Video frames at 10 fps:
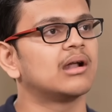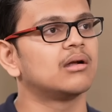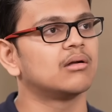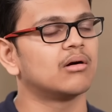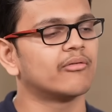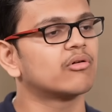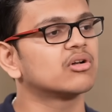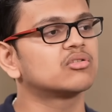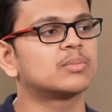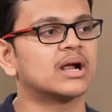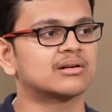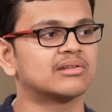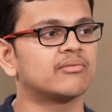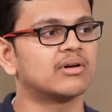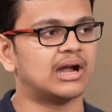And of course, to
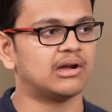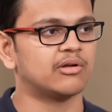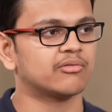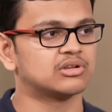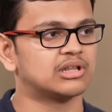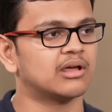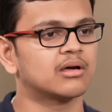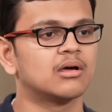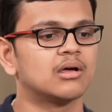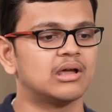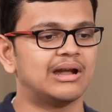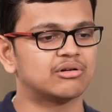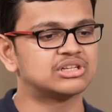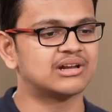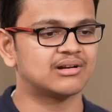practice a variety of questions. Like, it
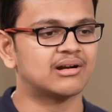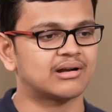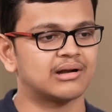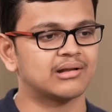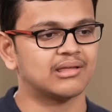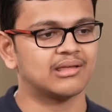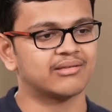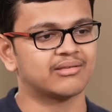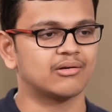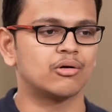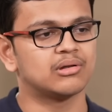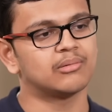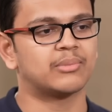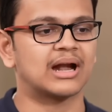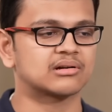was general trend that yes, only
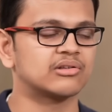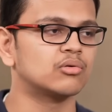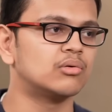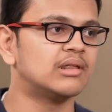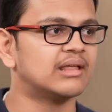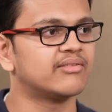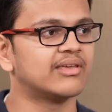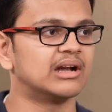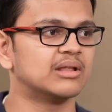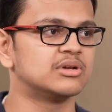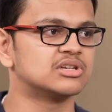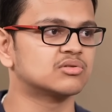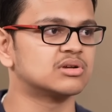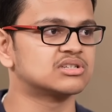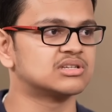practice only NCRT based
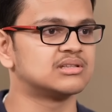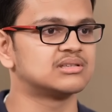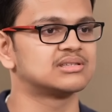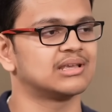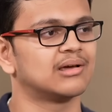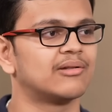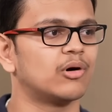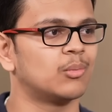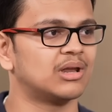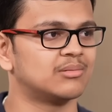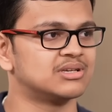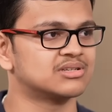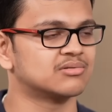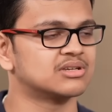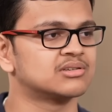questions, single formula
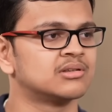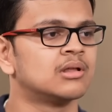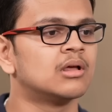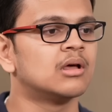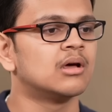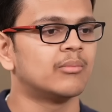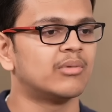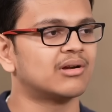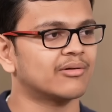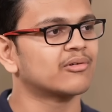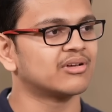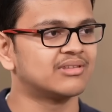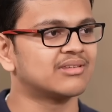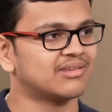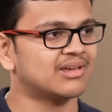based questions. But of course,
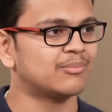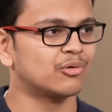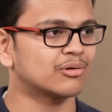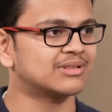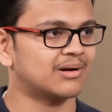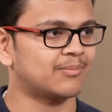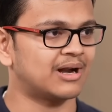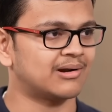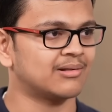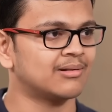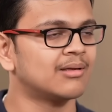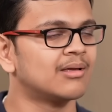this year broke that pattern.